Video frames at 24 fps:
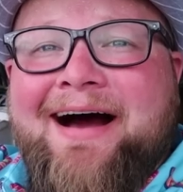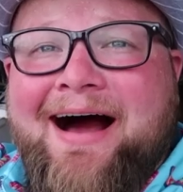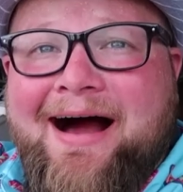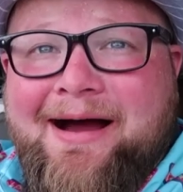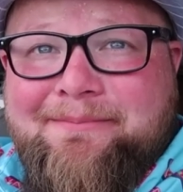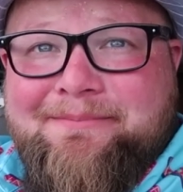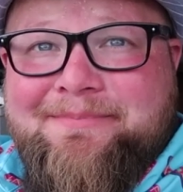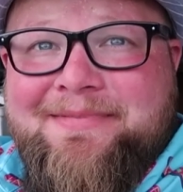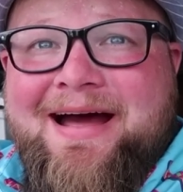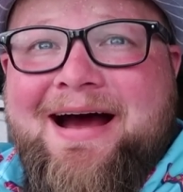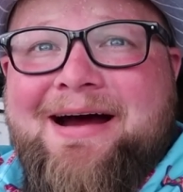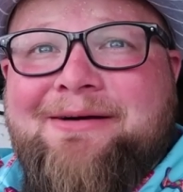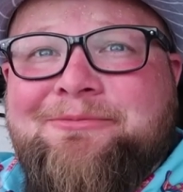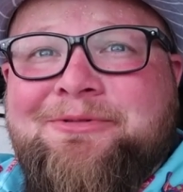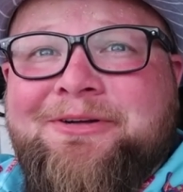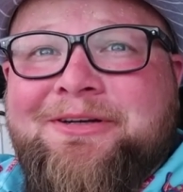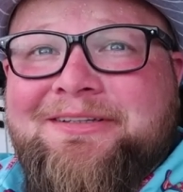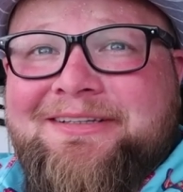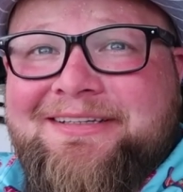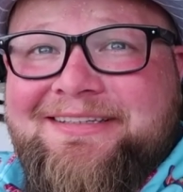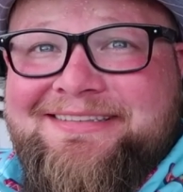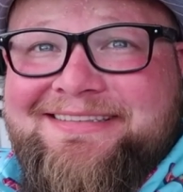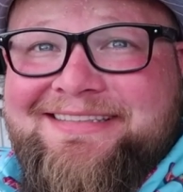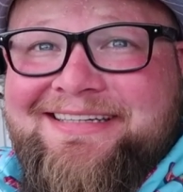I'm not
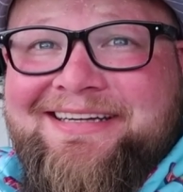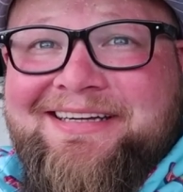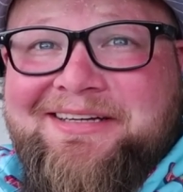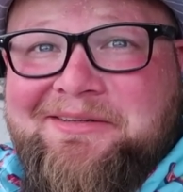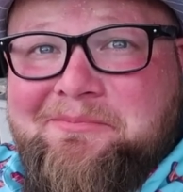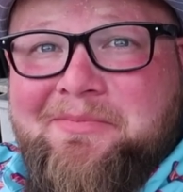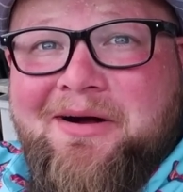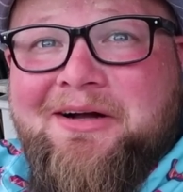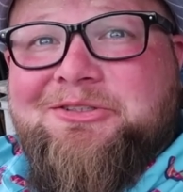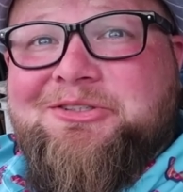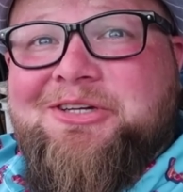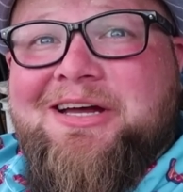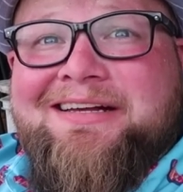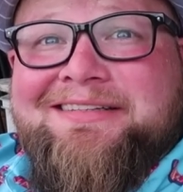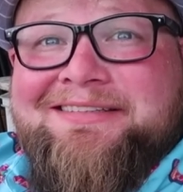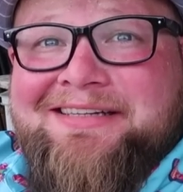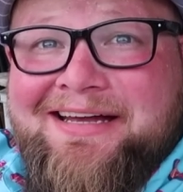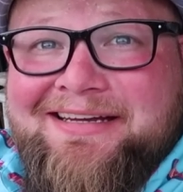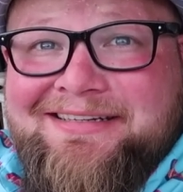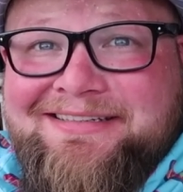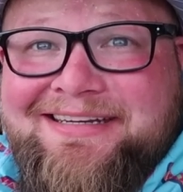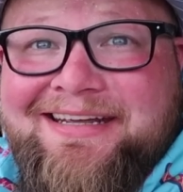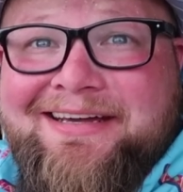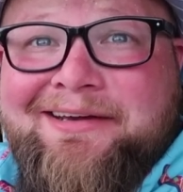really seeing much as
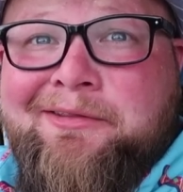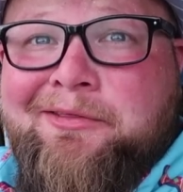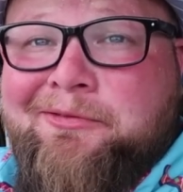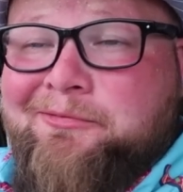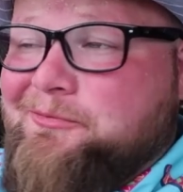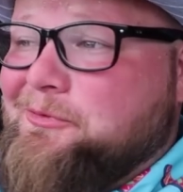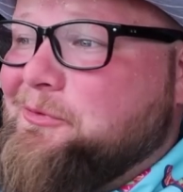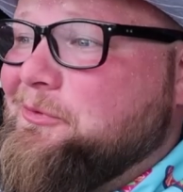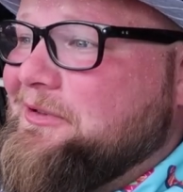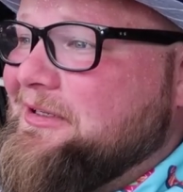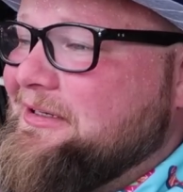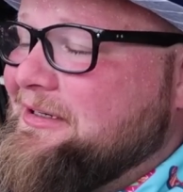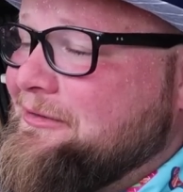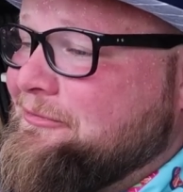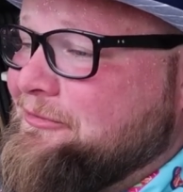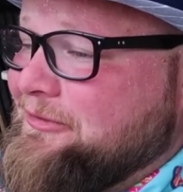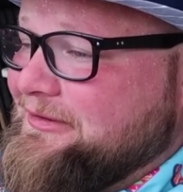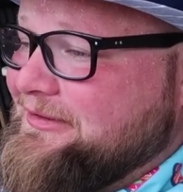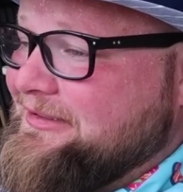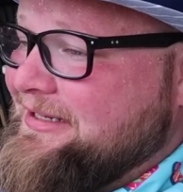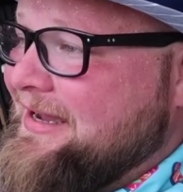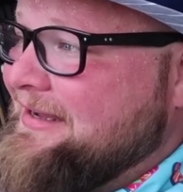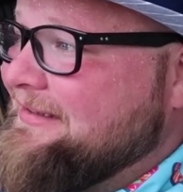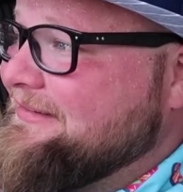I dig through the
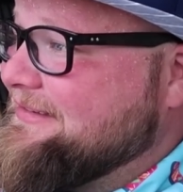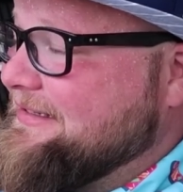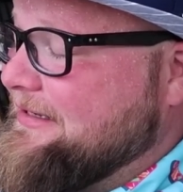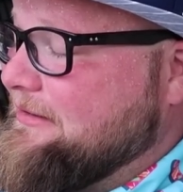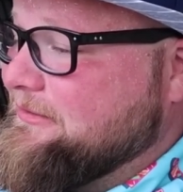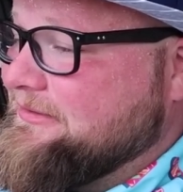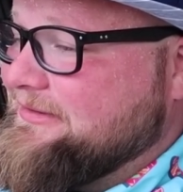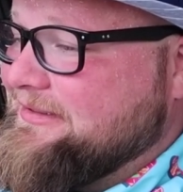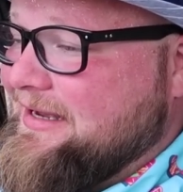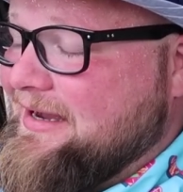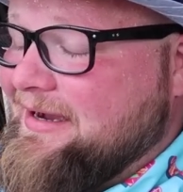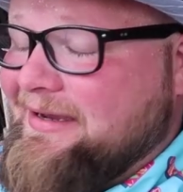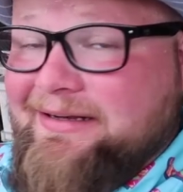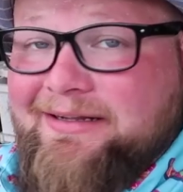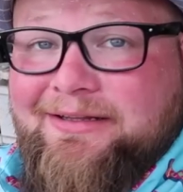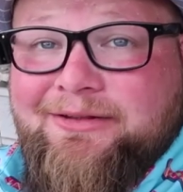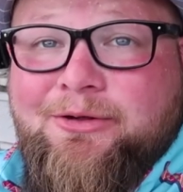different tents outside,